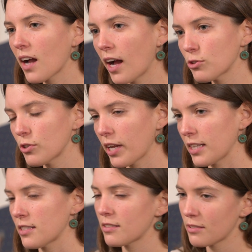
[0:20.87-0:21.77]
contra
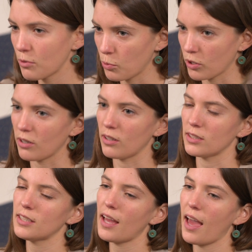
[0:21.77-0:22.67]
dance
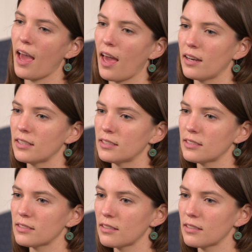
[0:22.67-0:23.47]
world, and